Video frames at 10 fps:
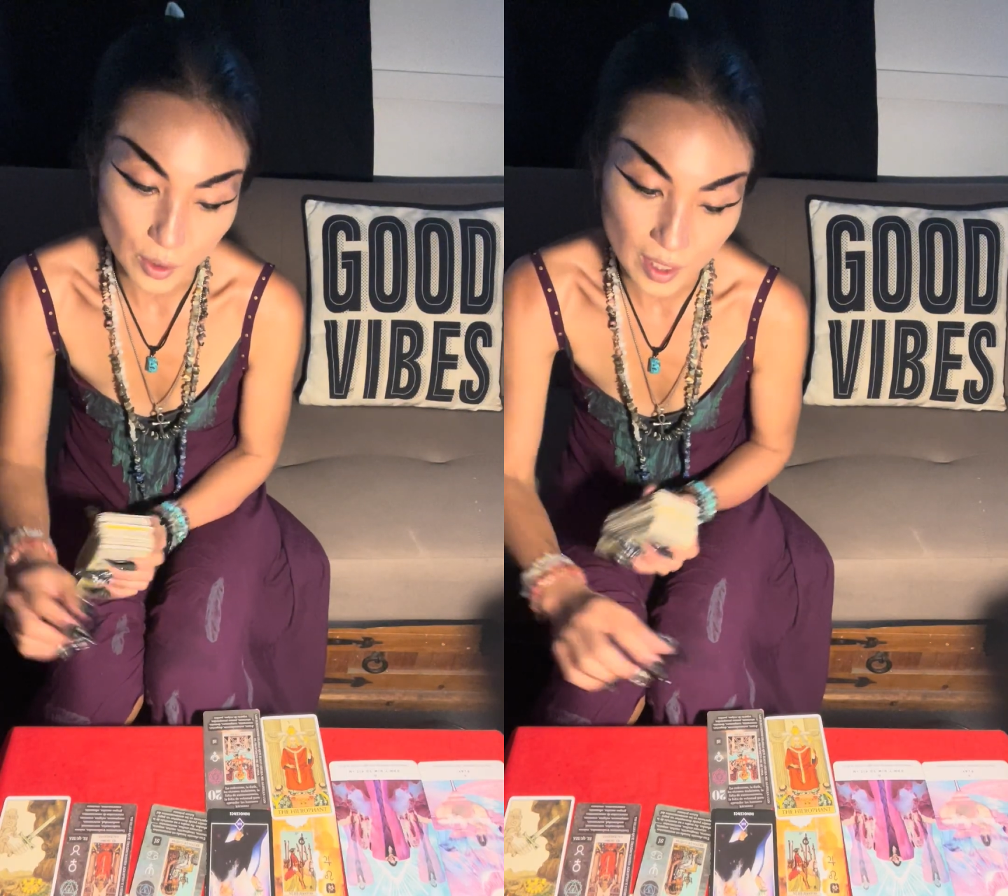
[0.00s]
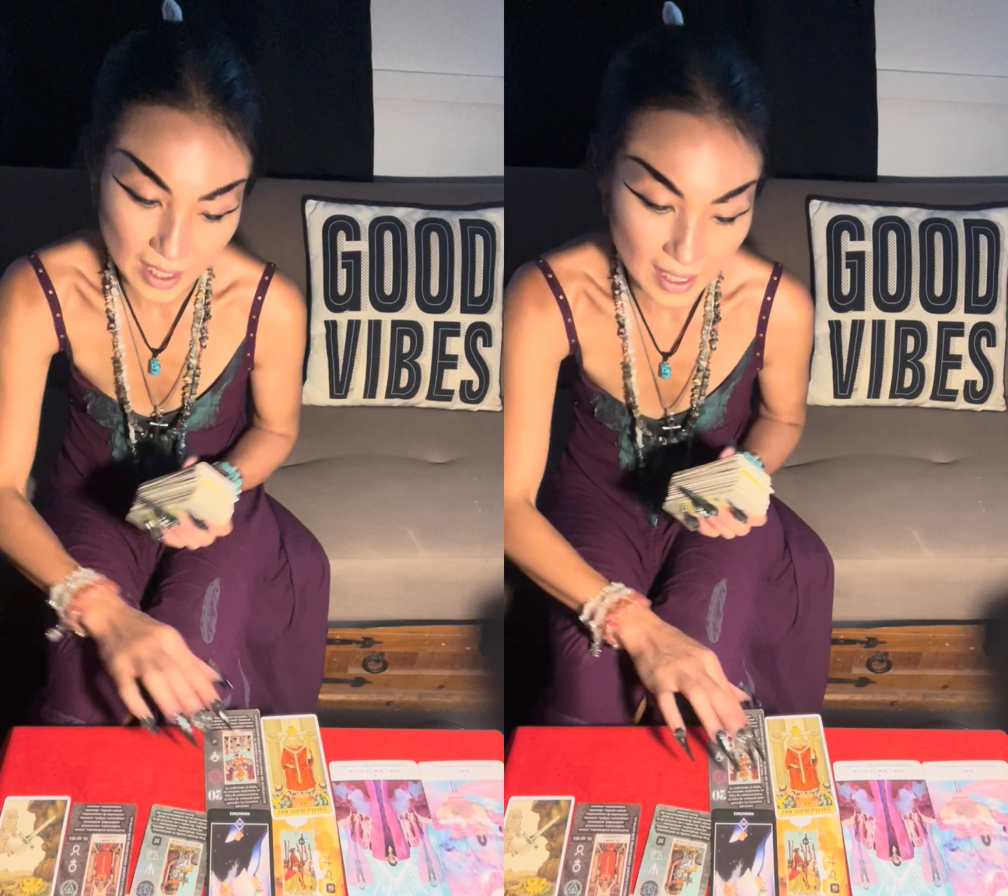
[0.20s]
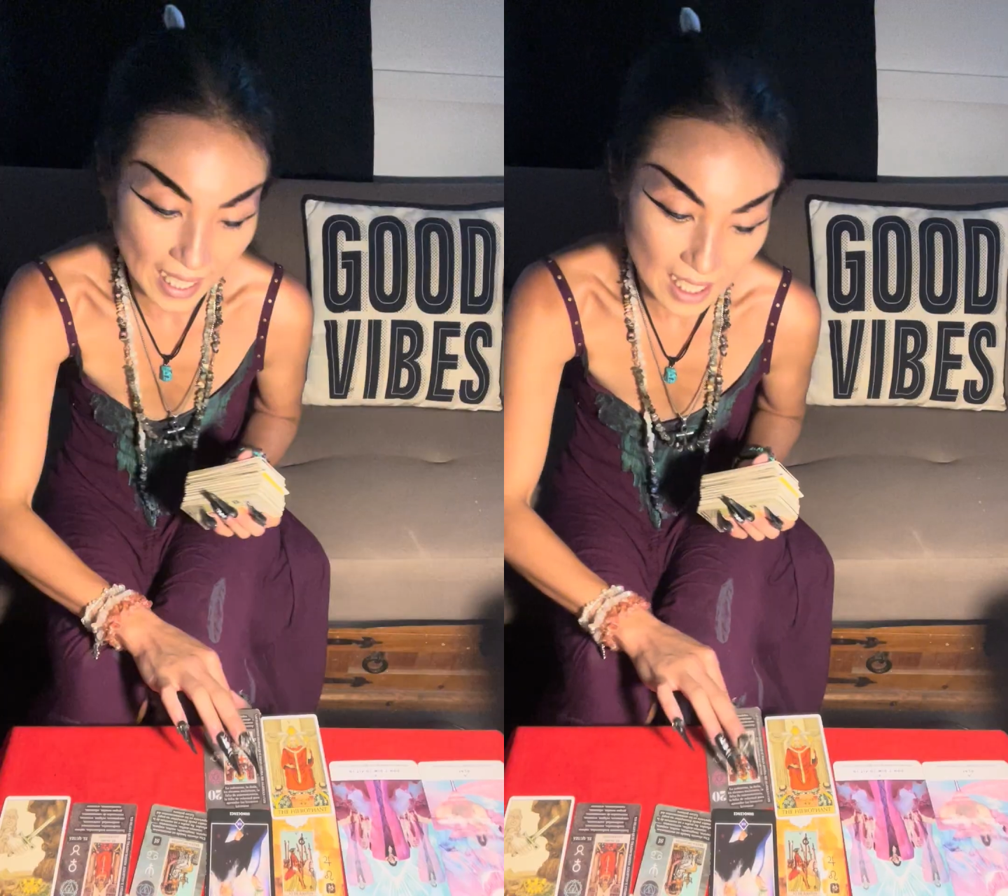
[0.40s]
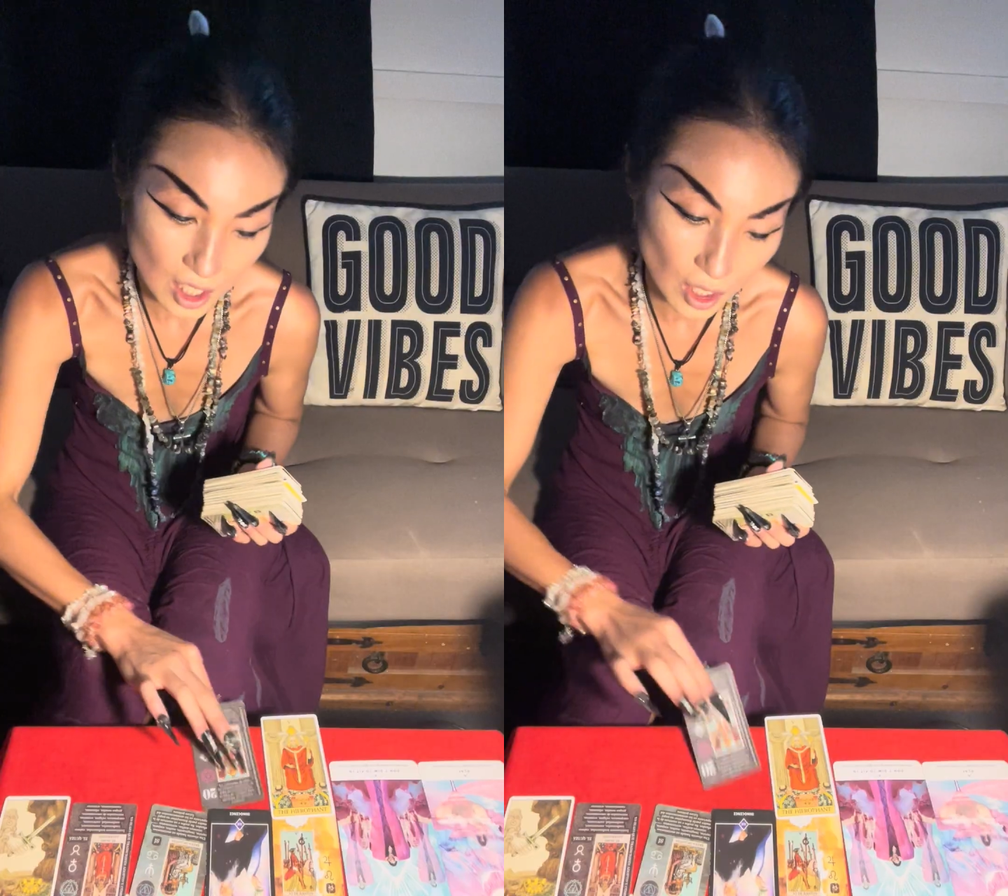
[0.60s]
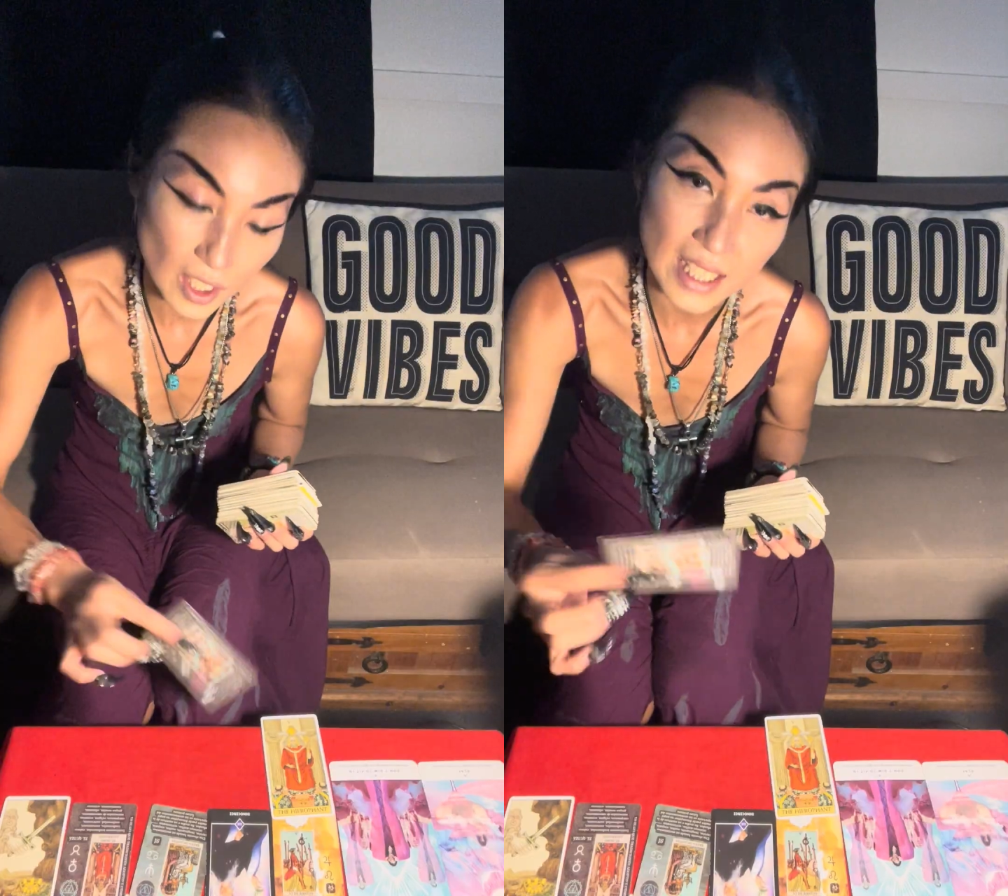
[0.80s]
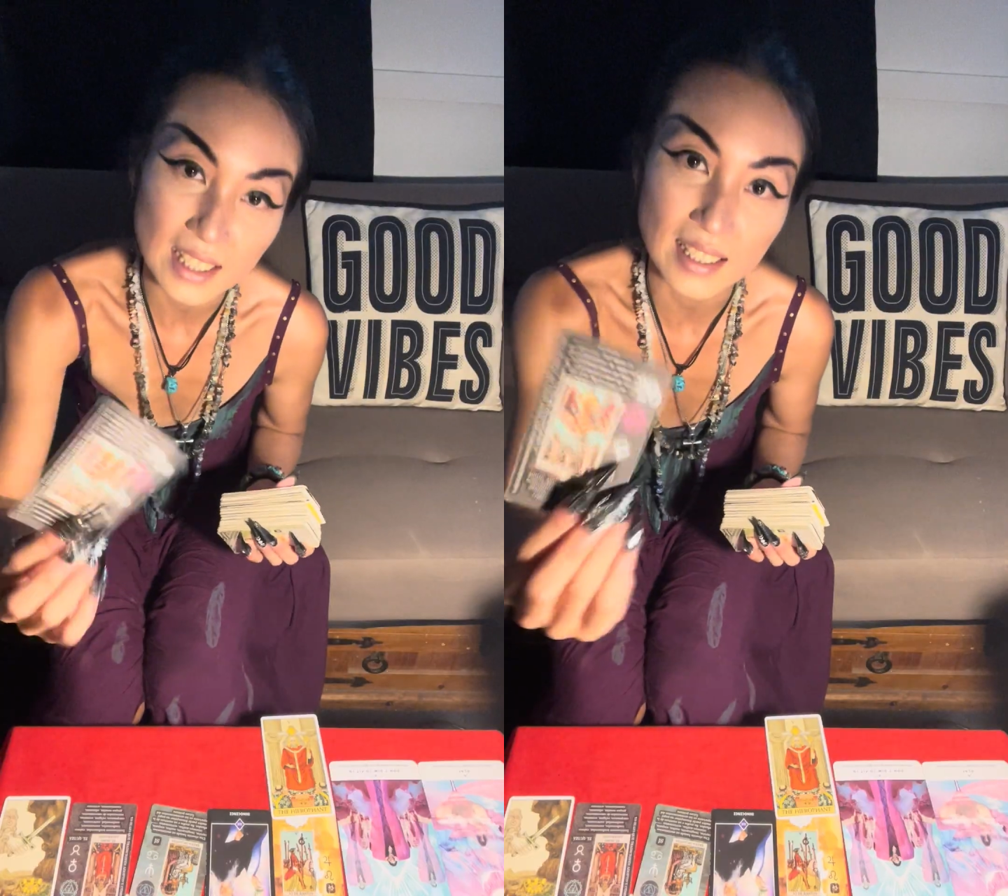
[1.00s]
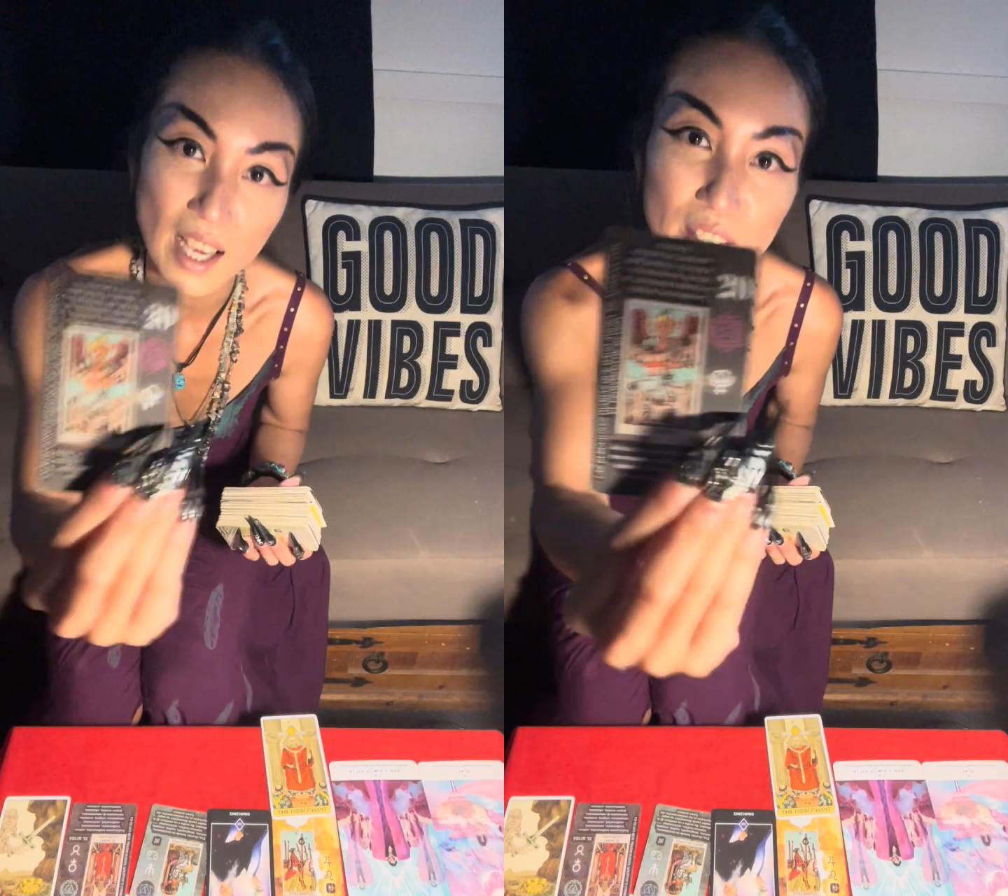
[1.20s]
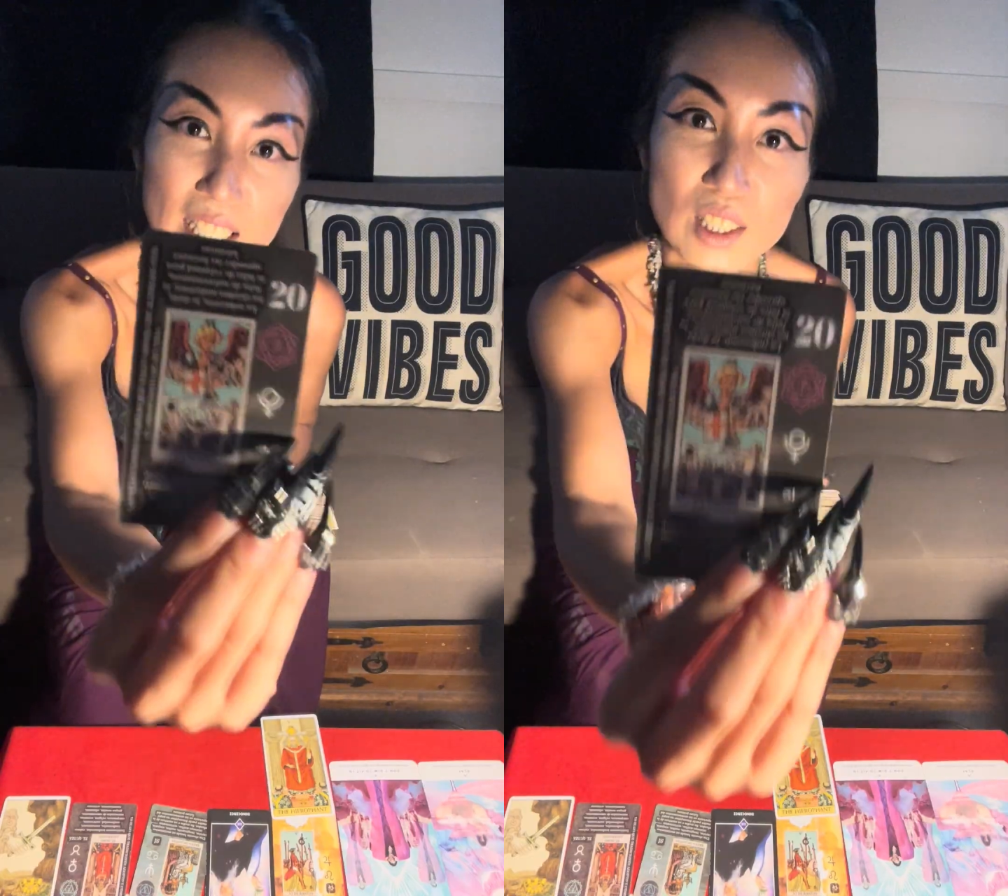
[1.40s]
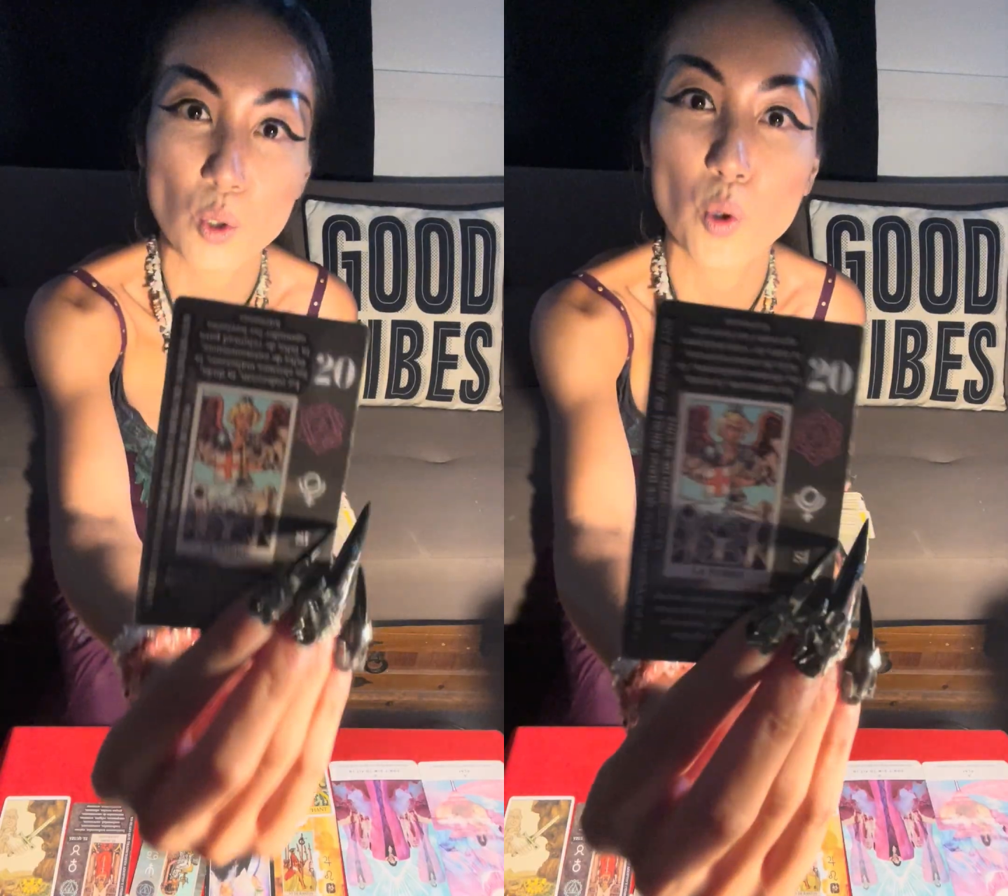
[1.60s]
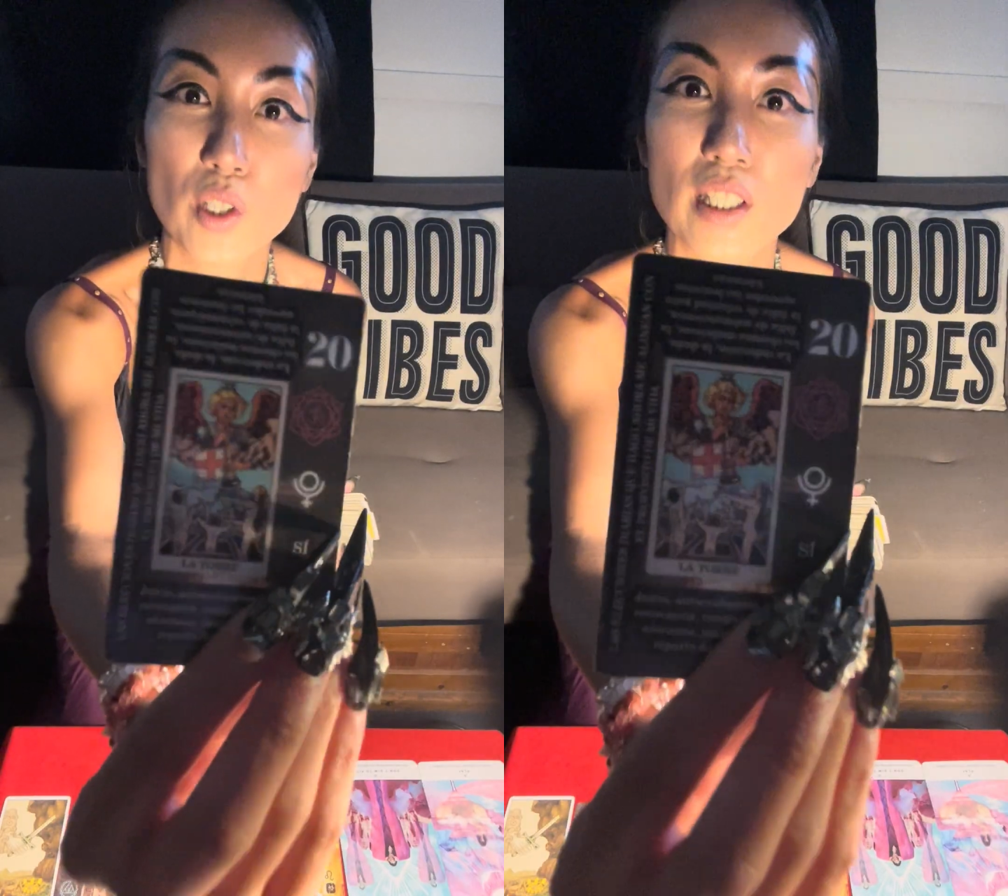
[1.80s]
This angel is sounding its
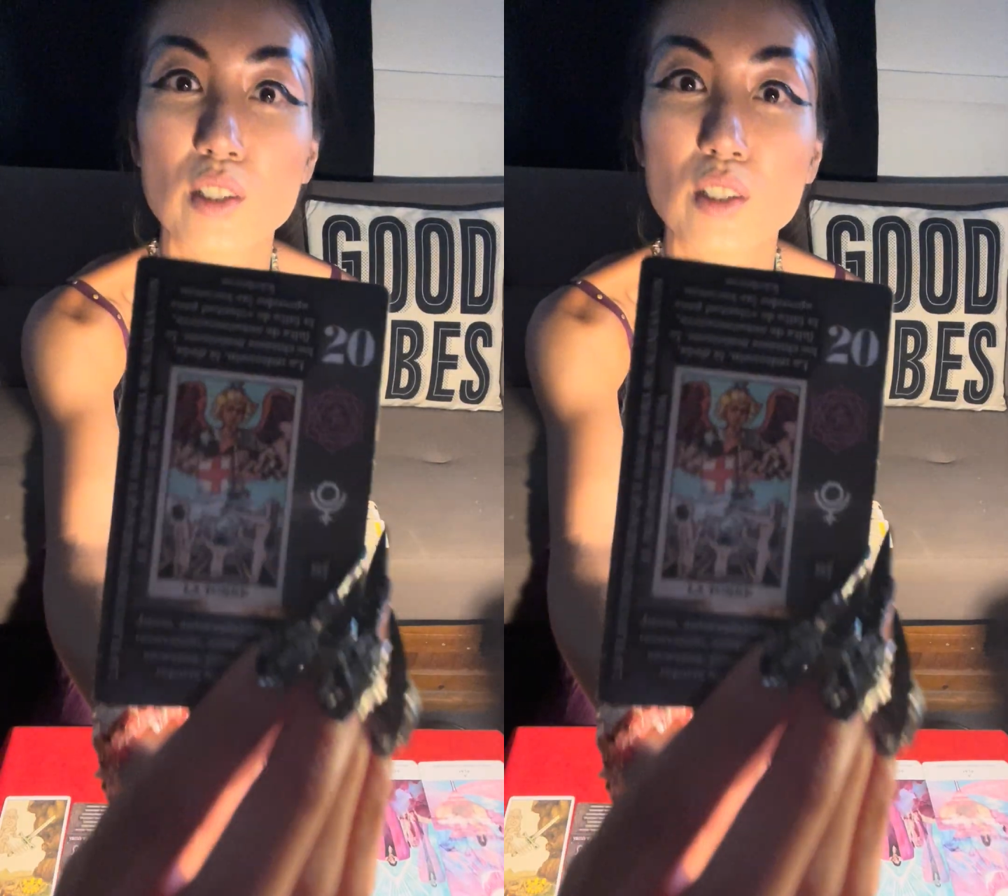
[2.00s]
horn at you.